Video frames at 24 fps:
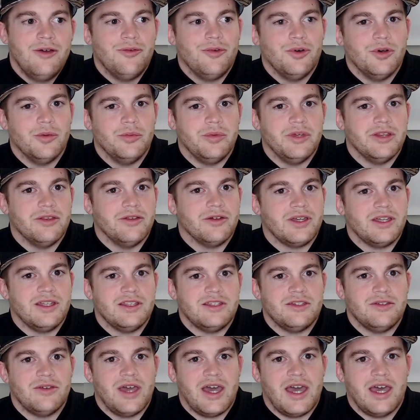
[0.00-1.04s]
we'll be looking
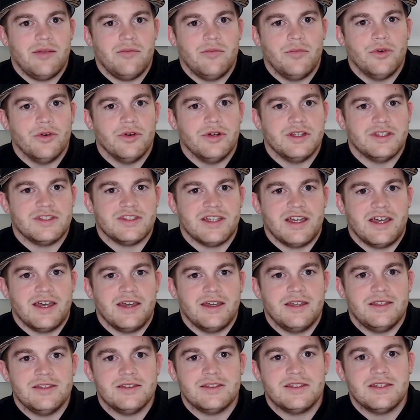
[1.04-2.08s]
to add more
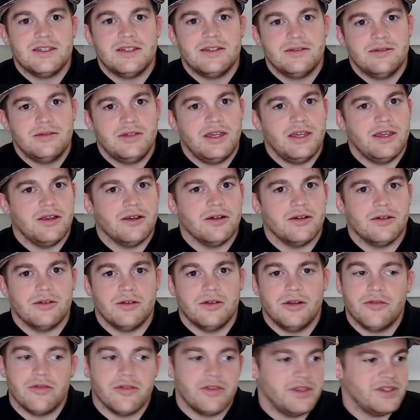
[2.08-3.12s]
designs
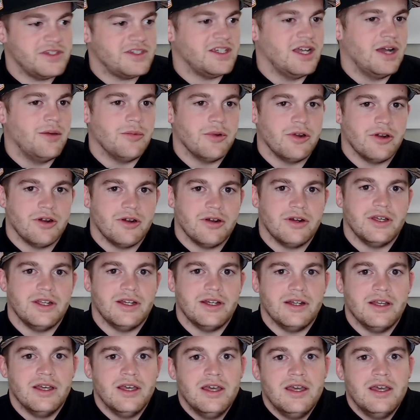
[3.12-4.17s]
here over the summer, and